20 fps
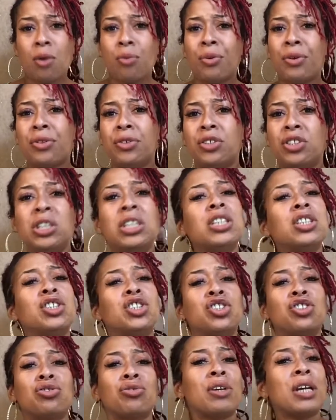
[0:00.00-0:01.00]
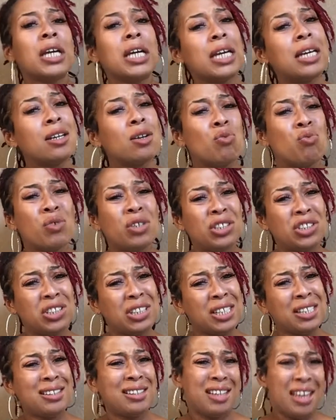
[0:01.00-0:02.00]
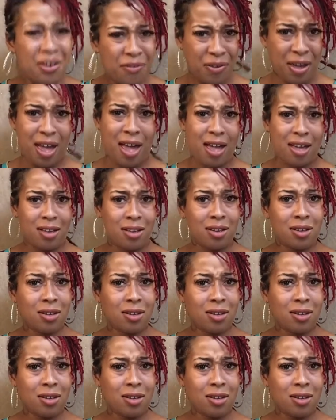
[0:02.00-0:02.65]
whether she's drinking and where she live at.